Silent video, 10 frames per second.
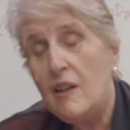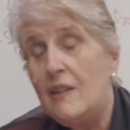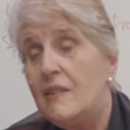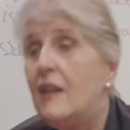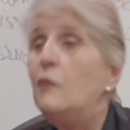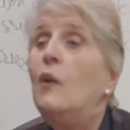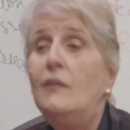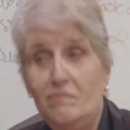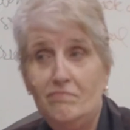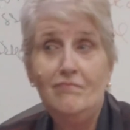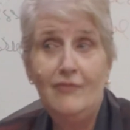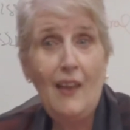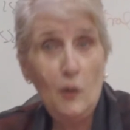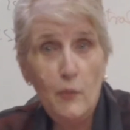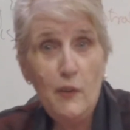And I'll say, well,
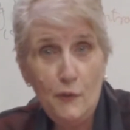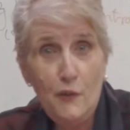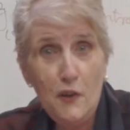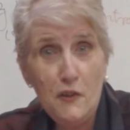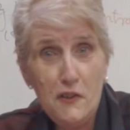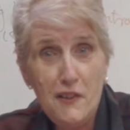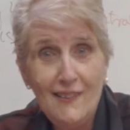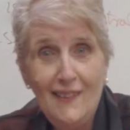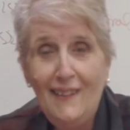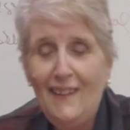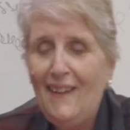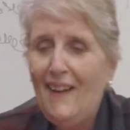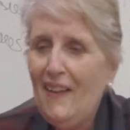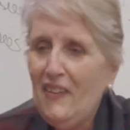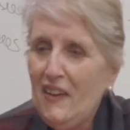that'll be the first.
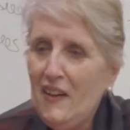And